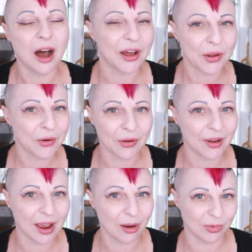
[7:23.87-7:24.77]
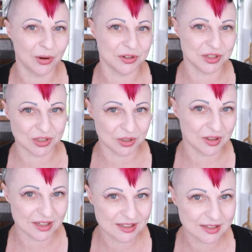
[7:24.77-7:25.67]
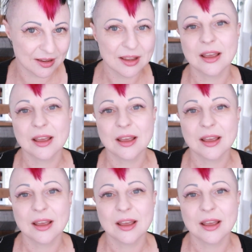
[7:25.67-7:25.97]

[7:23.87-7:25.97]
I don't know how I'm going to do this.